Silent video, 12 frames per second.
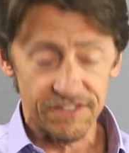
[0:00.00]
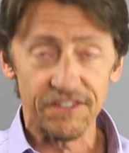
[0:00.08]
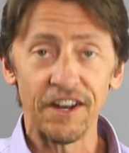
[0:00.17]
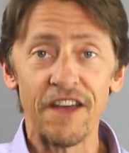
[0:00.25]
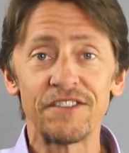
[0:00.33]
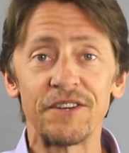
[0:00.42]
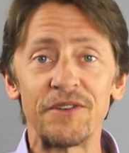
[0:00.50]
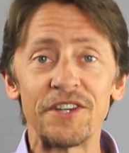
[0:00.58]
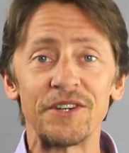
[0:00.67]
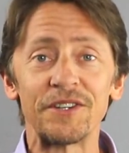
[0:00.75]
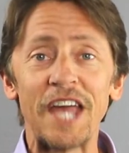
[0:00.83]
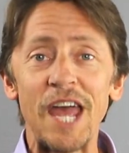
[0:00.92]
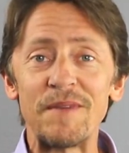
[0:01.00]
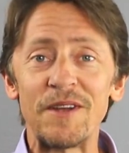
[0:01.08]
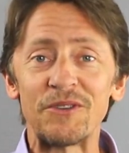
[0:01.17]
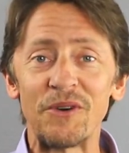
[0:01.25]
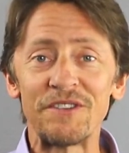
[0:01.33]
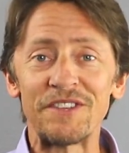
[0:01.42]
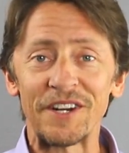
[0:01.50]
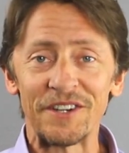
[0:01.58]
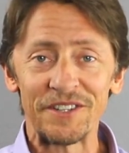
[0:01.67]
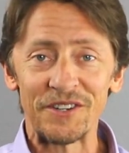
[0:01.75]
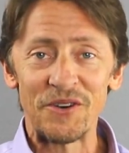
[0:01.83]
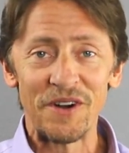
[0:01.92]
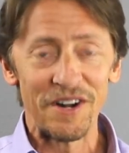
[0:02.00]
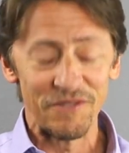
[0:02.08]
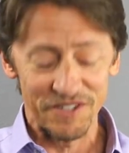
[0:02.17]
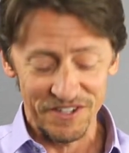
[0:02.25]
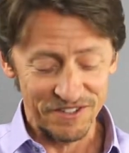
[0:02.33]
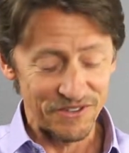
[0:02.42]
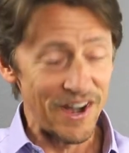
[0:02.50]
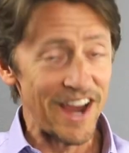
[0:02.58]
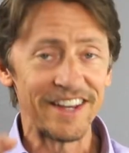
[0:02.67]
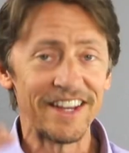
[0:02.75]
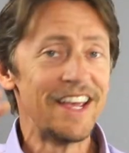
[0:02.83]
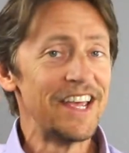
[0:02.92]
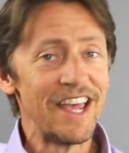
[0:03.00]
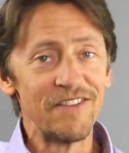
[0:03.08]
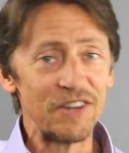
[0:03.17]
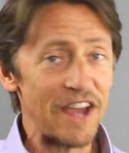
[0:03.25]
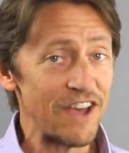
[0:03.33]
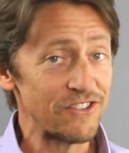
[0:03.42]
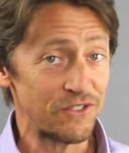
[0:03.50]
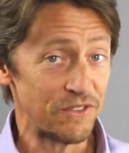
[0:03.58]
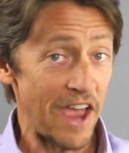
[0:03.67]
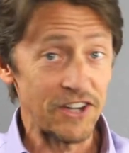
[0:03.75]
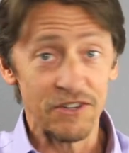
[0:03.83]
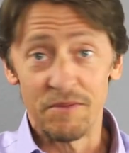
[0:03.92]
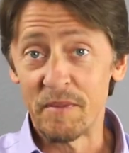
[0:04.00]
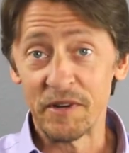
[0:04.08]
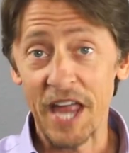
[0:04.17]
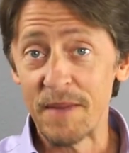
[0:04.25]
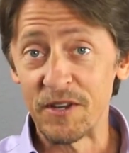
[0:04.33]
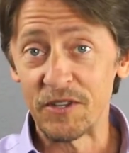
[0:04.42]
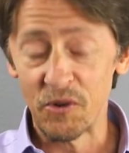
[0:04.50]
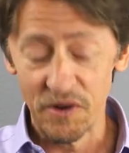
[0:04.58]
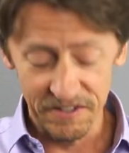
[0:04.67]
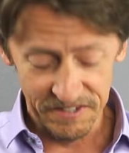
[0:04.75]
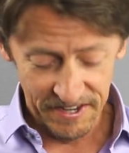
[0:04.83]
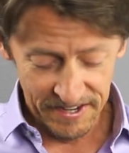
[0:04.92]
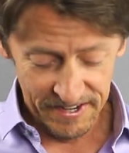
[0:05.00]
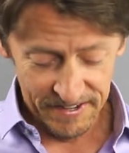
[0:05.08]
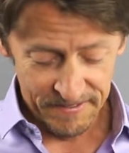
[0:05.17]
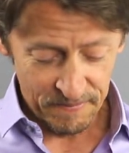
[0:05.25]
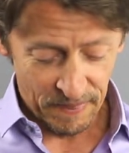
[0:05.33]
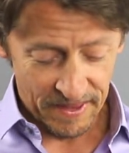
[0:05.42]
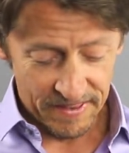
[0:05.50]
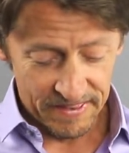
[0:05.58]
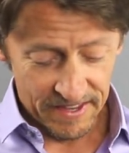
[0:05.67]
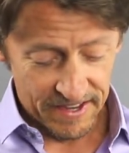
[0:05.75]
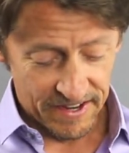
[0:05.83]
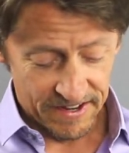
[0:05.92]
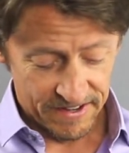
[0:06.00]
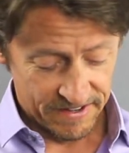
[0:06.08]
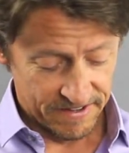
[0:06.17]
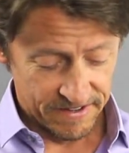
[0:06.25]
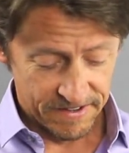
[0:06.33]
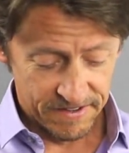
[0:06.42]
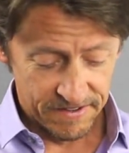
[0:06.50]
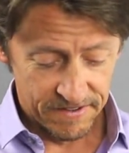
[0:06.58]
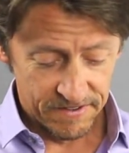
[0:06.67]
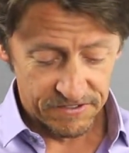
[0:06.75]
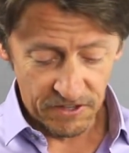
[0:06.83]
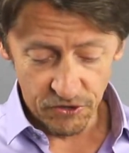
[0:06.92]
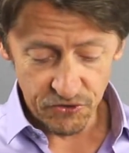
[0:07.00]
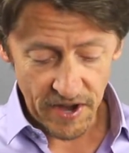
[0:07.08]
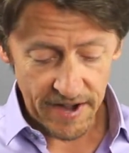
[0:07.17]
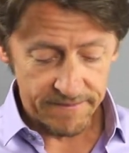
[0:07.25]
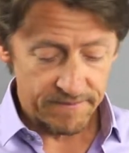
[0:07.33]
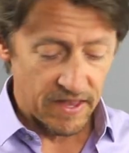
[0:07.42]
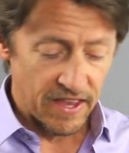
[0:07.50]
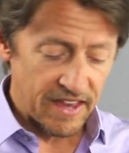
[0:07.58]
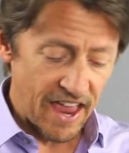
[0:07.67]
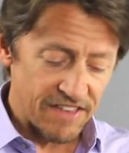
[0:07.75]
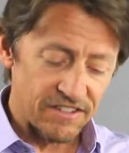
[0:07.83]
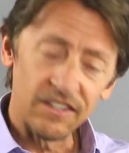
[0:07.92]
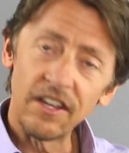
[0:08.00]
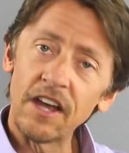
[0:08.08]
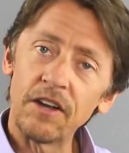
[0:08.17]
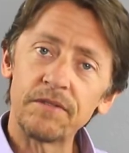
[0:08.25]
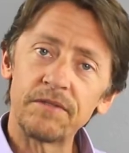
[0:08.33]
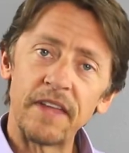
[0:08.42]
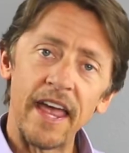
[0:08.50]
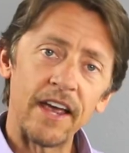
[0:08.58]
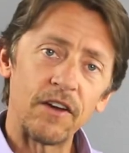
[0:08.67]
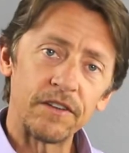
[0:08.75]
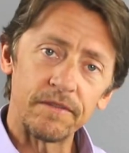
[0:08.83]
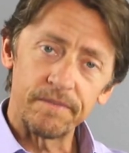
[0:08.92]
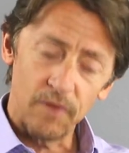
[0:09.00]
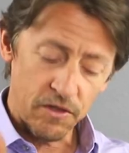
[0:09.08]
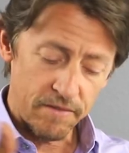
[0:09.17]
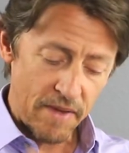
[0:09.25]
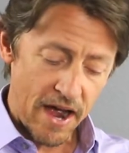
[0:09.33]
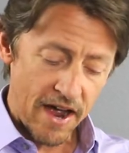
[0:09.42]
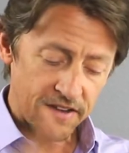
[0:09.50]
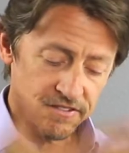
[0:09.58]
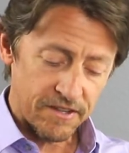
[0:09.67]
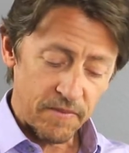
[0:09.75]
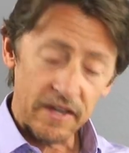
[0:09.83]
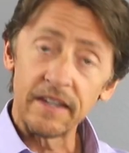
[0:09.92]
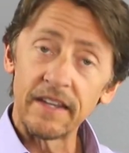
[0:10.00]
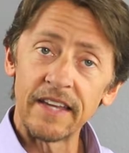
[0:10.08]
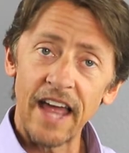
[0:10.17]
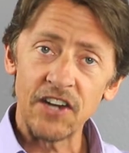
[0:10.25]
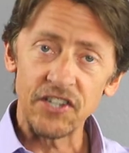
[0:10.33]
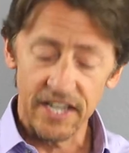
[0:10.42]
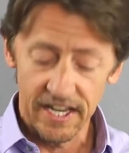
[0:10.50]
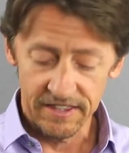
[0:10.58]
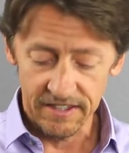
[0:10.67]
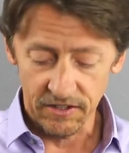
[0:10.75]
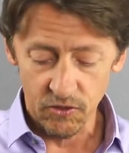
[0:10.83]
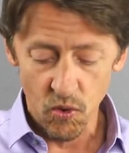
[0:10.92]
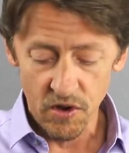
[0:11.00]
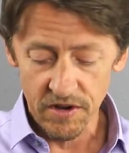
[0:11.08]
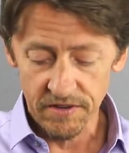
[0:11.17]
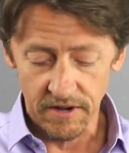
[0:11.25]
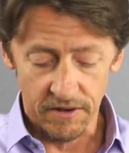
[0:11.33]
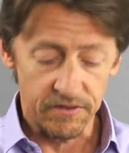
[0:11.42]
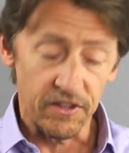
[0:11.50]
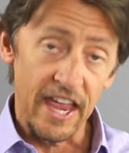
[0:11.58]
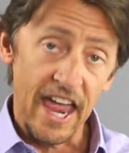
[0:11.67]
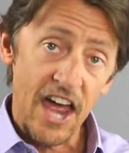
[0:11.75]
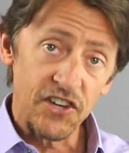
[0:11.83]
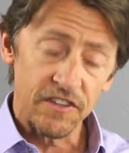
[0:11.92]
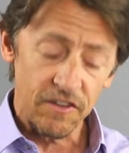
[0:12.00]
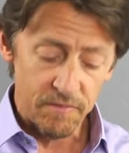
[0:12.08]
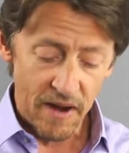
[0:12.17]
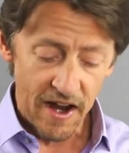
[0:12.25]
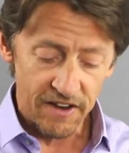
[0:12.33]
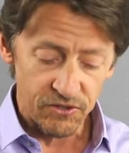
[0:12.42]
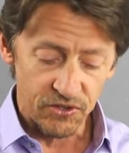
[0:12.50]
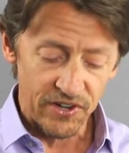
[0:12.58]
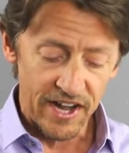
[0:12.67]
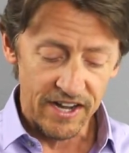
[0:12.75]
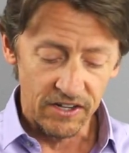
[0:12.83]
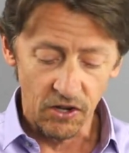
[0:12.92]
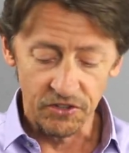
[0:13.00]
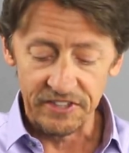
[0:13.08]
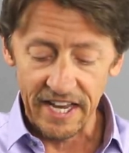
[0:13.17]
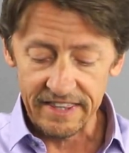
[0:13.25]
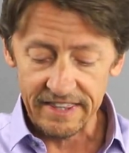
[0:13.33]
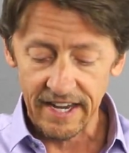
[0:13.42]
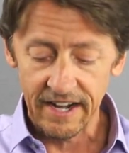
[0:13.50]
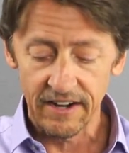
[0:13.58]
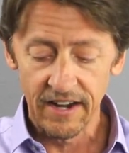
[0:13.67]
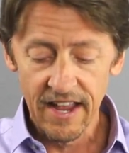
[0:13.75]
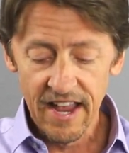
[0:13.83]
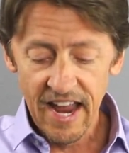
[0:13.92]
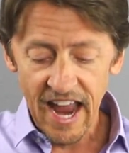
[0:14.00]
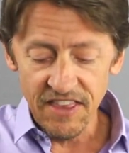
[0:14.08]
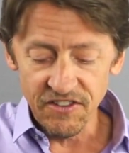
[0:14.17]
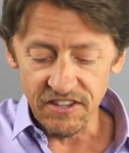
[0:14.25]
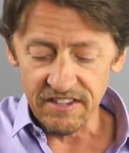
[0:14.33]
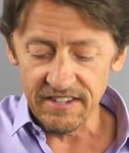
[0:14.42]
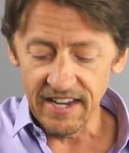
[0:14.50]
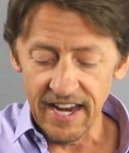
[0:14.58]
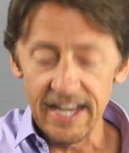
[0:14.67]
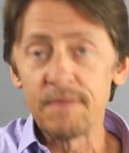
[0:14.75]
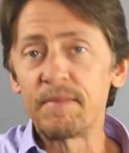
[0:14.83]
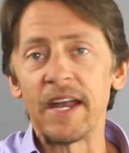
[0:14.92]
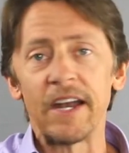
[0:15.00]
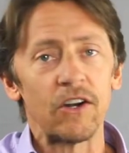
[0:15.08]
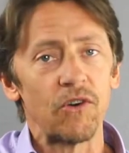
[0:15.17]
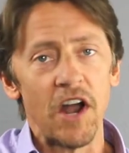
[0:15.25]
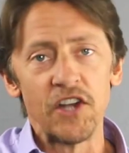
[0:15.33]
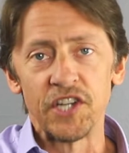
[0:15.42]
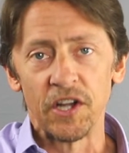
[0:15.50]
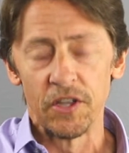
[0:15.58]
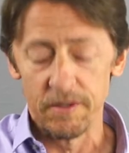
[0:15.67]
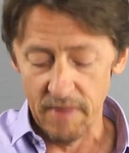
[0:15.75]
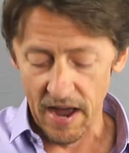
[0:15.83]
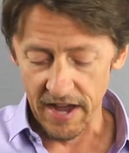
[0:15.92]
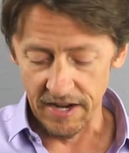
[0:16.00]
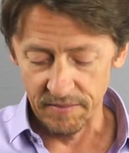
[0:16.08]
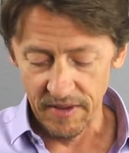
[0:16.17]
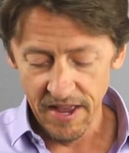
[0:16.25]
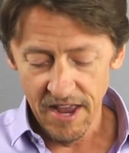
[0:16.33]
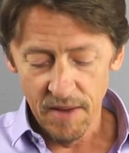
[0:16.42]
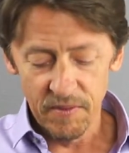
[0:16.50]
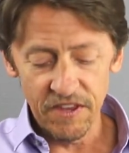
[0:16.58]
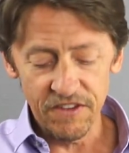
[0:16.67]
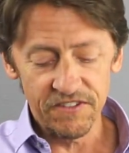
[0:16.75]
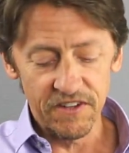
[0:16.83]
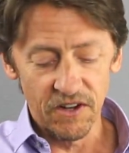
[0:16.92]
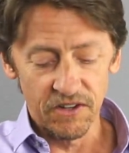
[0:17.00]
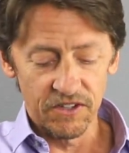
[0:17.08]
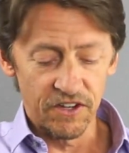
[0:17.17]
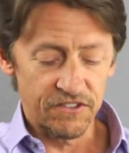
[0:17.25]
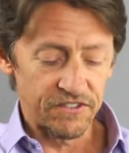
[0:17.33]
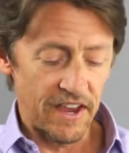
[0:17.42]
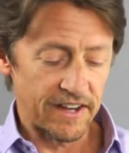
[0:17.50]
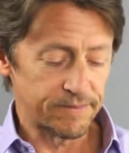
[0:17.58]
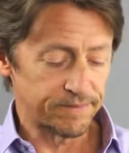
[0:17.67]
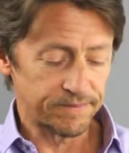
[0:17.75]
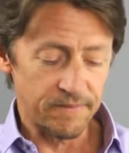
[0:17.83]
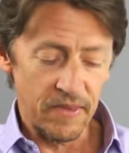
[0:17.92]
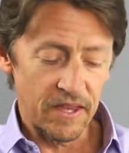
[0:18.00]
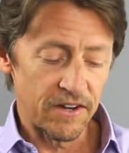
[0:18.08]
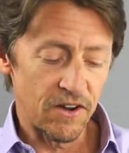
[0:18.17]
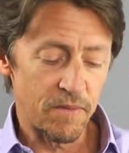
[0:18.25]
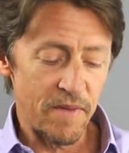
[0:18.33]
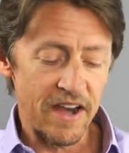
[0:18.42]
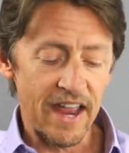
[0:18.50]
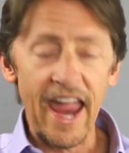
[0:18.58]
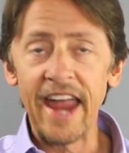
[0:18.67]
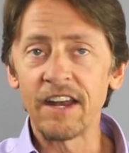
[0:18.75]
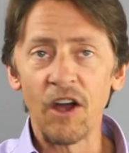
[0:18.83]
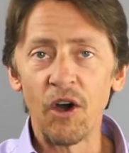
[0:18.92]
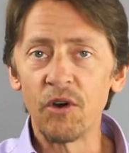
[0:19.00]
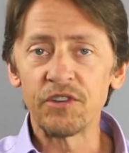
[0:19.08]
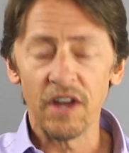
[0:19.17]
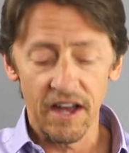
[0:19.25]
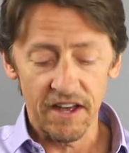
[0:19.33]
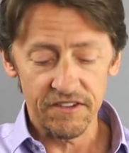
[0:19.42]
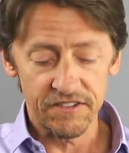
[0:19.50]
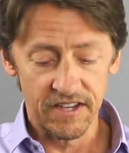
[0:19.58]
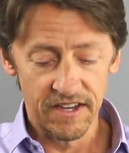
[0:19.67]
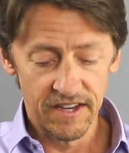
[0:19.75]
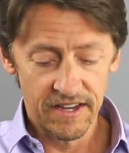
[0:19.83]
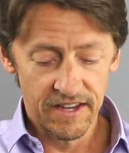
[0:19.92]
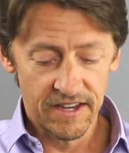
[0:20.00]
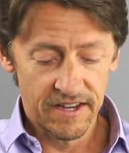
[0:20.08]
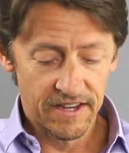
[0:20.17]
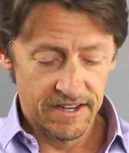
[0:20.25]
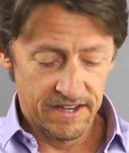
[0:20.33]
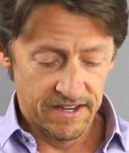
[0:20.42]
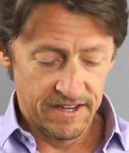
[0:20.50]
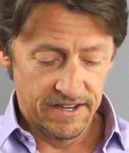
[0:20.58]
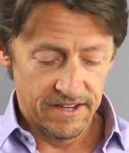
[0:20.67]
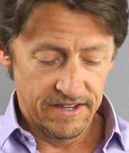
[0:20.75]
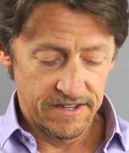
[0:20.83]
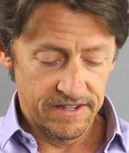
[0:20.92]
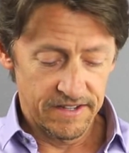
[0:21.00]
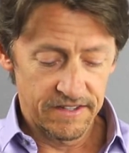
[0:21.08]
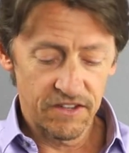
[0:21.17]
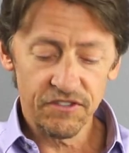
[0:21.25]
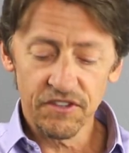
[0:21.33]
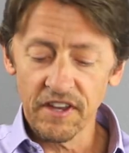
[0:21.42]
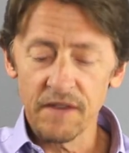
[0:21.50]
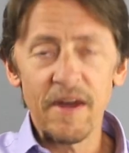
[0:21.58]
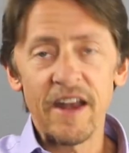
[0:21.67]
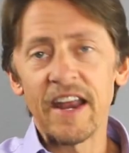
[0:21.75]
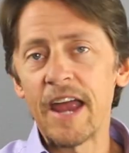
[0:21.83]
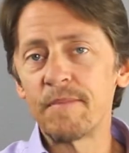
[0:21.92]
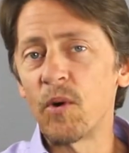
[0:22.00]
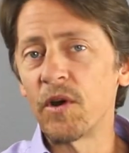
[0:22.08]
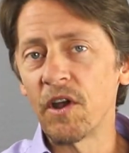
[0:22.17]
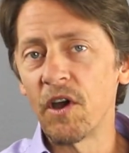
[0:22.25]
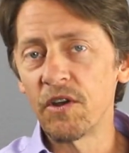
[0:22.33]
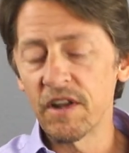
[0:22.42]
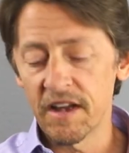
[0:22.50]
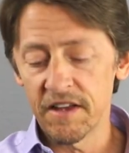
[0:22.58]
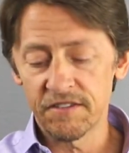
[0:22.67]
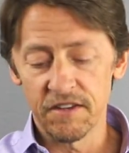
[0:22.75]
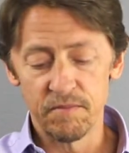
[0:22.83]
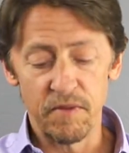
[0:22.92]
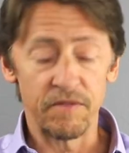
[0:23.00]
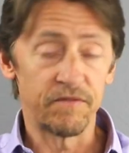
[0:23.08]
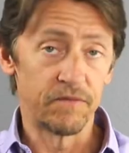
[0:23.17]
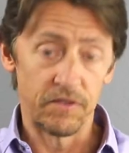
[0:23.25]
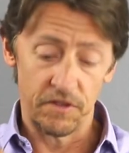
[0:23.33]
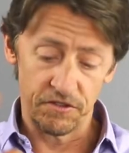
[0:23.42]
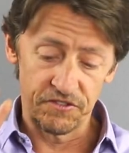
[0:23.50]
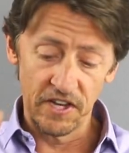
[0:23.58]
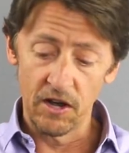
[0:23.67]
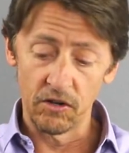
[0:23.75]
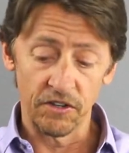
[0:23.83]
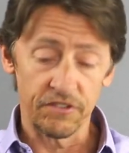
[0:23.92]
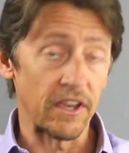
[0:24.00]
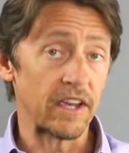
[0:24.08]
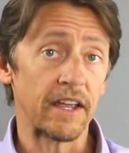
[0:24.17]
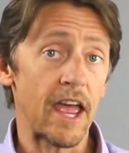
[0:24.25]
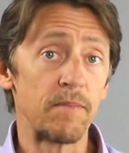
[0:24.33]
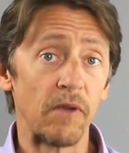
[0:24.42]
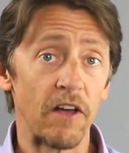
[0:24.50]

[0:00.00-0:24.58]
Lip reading: Still has the original KB Toy sticker on the corner, which is great. If you guys actually remember KB Toys, the seal's great. It has a little ding on the box. Something actually hit the corner or the edge of this box, so it created a little dent there. And there's a teeny bit of crushing on the bottom. But this still looks like, about an 8.0 to us. This looks like about an 8.0 to us, but the seal looks like an A++.